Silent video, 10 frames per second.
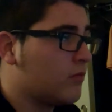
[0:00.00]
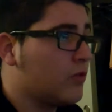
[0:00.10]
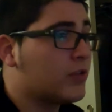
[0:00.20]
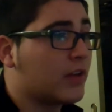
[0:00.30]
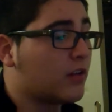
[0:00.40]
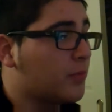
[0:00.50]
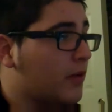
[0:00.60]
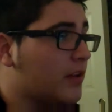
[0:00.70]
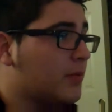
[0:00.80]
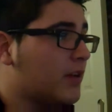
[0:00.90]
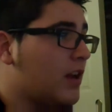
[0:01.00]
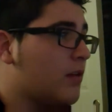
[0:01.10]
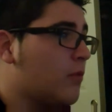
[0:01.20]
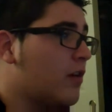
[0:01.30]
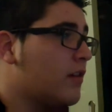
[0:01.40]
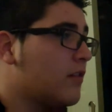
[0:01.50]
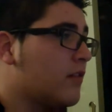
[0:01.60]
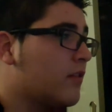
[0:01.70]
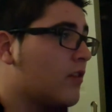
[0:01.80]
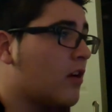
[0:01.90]
Looks like a good prospect, 8-1.
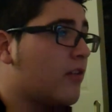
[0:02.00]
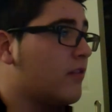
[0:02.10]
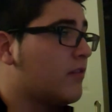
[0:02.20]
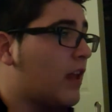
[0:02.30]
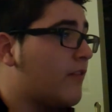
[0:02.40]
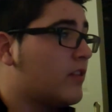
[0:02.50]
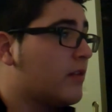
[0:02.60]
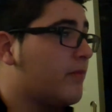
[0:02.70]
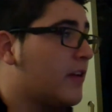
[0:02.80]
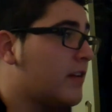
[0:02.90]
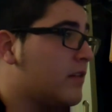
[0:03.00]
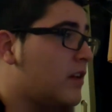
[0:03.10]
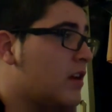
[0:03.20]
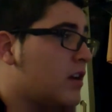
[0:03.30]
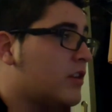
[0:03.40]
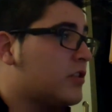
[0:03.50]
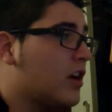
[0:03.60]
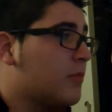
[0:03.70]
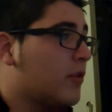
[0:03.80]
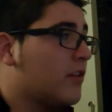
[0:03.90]
Sorry, haven't seen him fight.
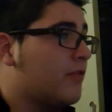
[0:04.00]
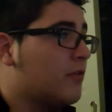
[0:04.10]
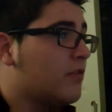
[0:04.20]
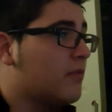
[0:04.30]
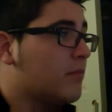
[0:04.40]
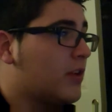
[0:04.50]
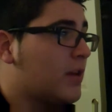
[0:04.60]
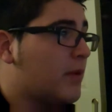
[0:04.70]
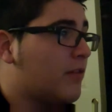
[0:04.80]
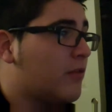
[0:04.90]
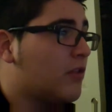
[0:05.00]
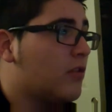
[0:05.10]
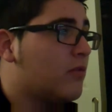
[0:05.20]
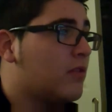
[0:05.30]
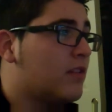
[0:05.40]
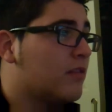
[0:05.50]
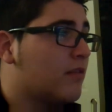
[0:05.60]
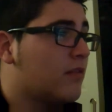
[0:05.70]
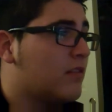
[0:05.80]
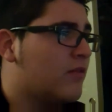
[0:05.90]
Johnny Bedford though, he's
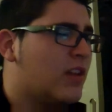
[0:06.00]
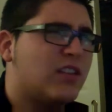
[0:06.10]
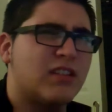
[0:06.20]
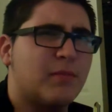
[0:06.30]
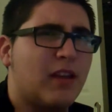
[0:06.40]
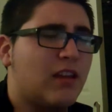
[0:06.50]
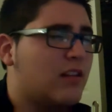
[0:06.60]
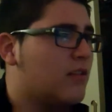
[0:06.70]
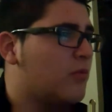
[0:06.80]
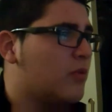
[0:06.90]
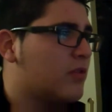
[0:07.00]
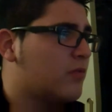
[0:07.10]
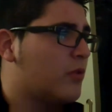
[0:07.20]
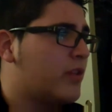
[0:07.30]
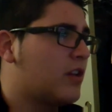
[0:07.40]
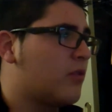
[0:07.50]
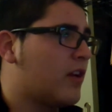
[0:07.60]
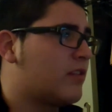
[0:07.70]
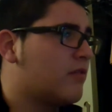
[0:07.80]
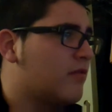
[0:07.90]
vicious, man. He was really
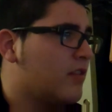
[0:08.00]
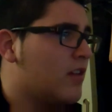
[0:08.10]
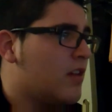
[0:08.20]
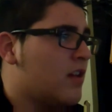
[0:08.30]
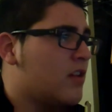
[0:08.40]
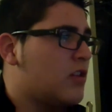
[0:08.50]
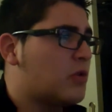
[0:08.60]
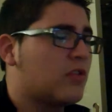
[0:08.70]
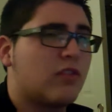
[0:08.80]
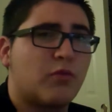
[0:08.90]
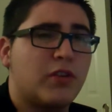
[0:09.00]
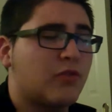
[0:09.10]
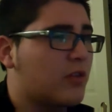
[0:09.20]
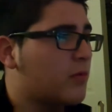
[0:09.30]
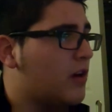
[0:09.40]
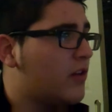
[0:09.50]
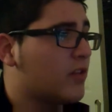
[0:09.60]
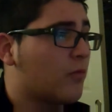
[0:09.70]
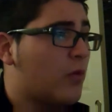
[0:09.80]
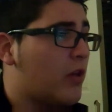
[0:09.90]
aggressive, uses his reach really well.
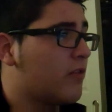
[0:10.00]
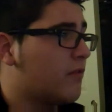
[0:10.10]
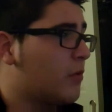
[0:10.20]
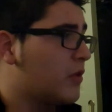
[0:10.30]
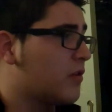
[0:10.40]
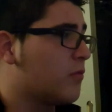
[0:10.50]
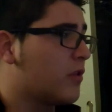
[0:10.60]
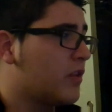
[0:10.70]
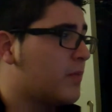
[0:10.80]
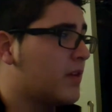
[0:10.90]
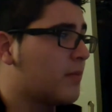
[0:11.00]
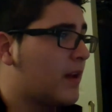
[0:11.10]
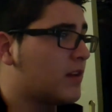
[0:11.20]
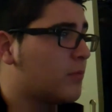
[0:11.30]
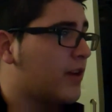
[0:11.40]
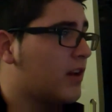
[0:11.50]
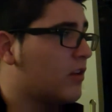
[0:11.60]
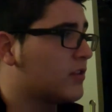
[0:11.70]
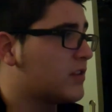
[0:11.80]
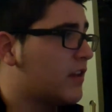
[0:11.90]
He's a really big bantamweight, and
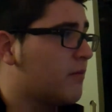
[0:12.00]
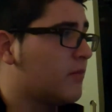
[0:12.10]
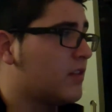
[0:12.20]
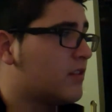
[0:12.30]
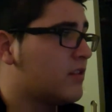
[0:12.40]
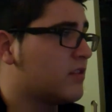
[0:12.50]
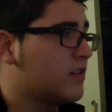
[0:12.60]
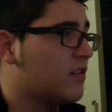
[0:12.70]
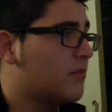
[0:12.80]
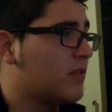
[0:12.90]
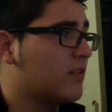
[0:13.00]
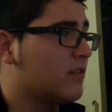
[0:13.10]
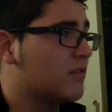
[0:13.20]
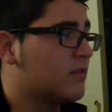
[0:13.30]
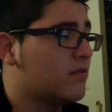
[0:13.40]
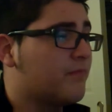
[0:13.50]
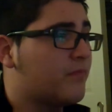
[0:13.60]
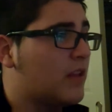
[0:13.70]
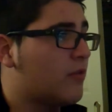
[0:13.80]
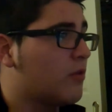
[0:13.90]
I'll just give him the decision here because
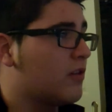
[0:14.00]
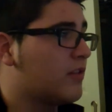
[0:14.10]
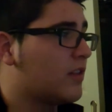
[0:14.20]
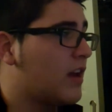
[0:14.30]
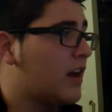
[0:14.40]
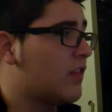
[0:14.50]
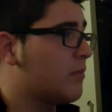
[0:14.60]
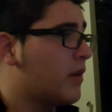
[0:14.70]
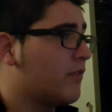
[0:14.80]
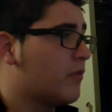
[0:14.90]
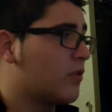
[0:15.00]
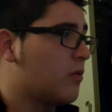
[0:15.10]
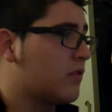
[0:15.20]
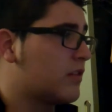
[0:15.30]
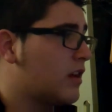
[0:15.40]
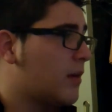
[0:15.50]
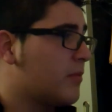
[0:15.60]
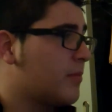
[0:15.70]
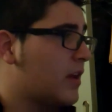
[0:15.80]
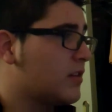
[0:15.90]
never heard of this guy, and I think Bedford's going to the top
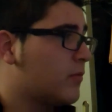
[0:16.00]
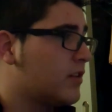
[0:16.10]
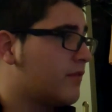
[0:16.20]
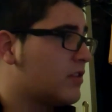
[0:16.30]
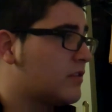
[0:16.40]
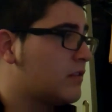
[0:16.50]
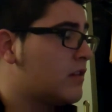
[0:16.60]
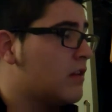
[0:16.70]
of the bantamweight division.